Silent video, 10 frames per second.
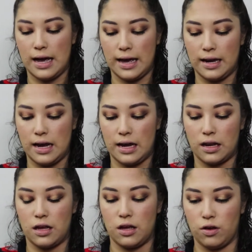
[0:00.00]
ahead
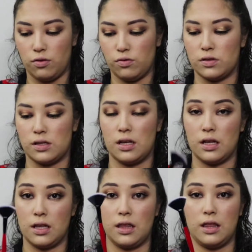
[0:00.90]
and use
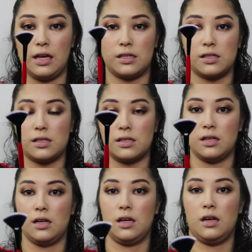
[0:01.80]
this
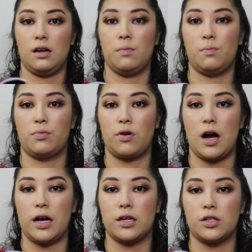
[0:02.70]

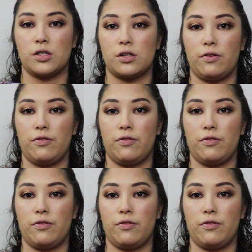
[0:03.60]
brush.